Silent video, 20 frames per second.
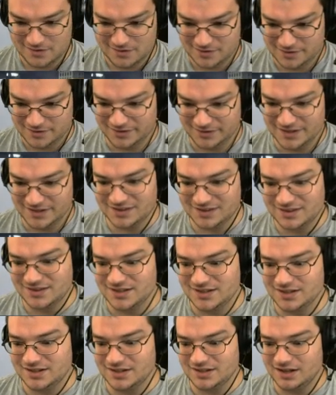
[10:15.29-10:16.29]
to let
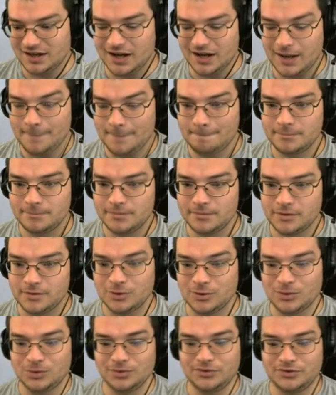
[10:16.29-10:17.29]
the
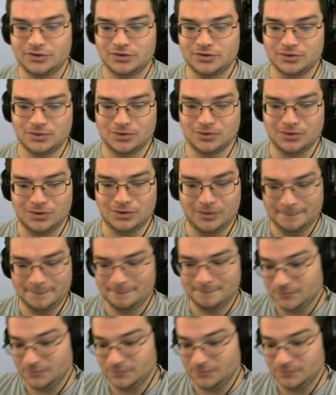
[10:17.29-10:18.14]
old school,